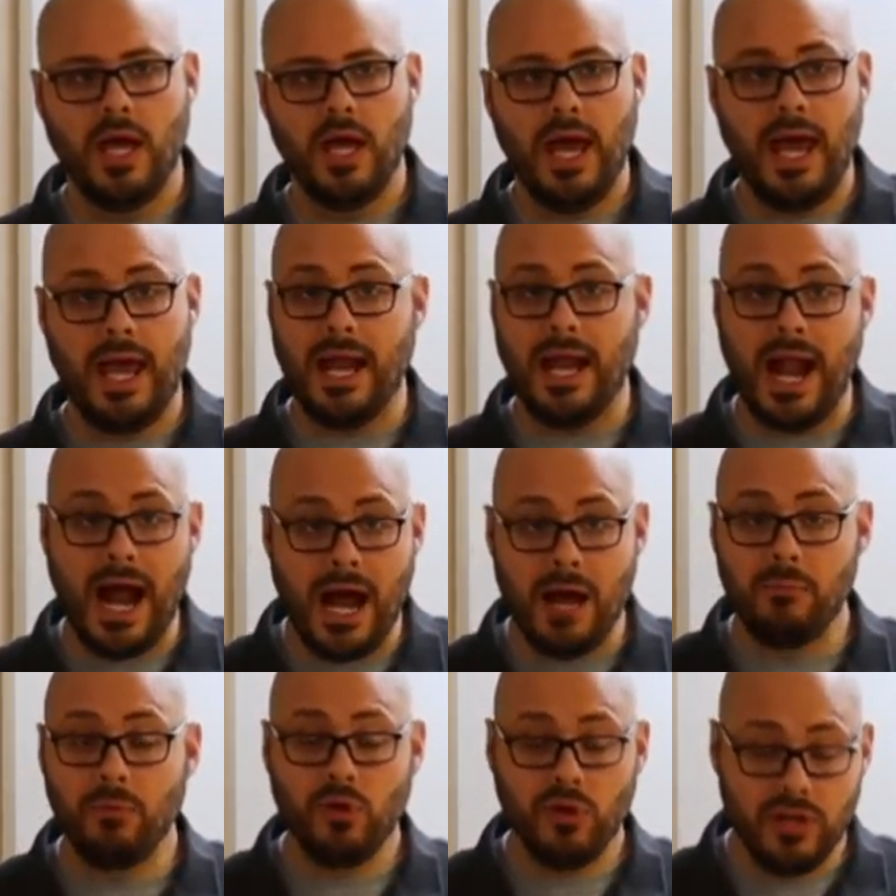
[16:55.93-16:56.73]
and
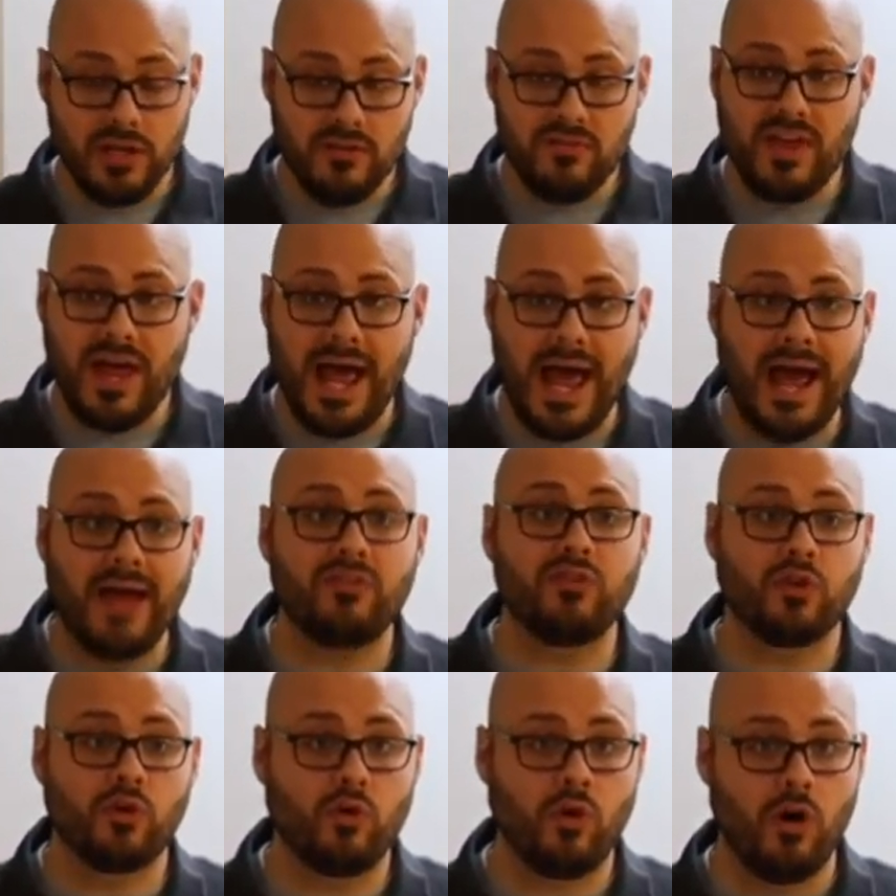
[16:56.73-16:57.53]
I believe that
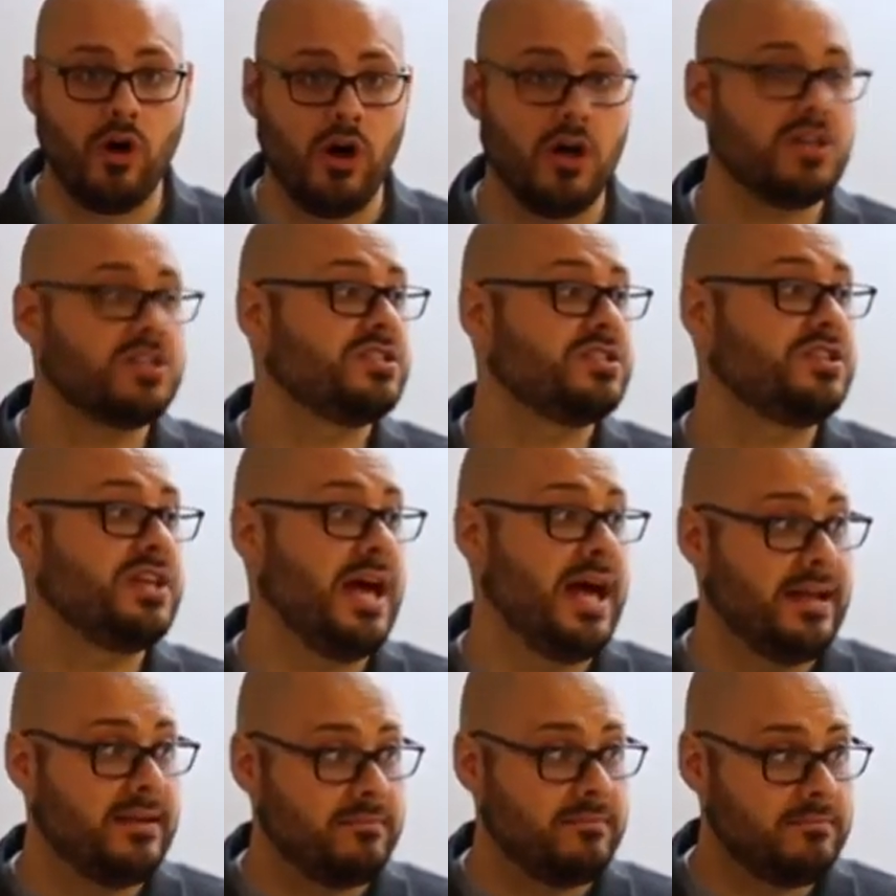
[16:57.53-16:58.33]
at the cross
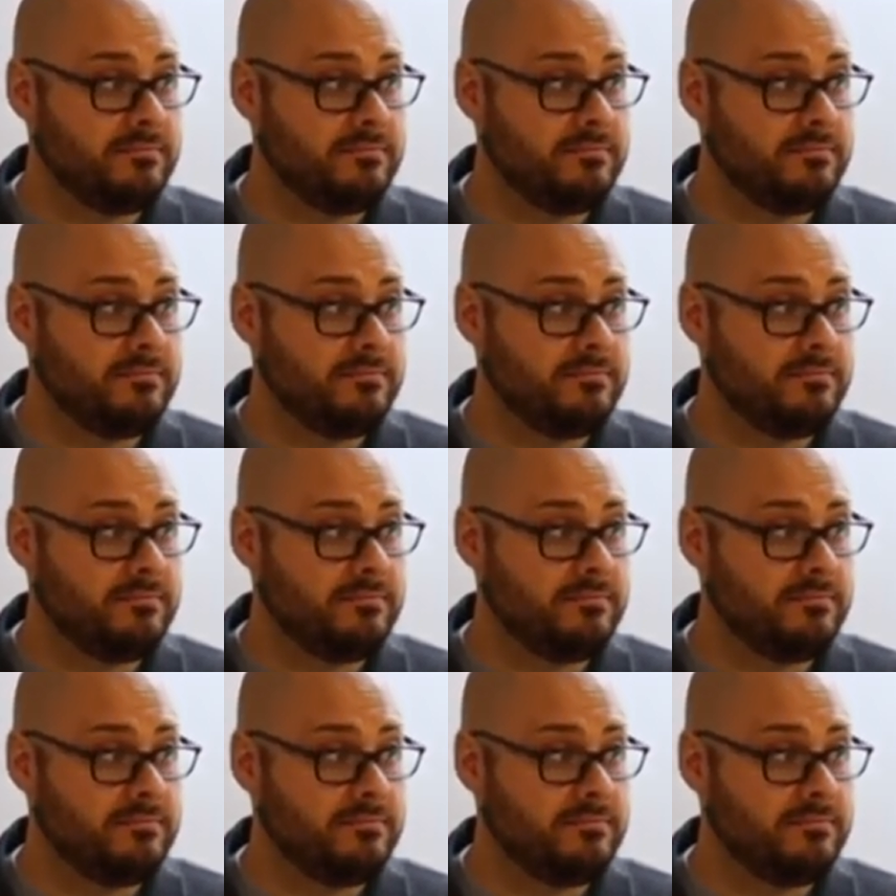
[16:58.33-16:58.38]
that.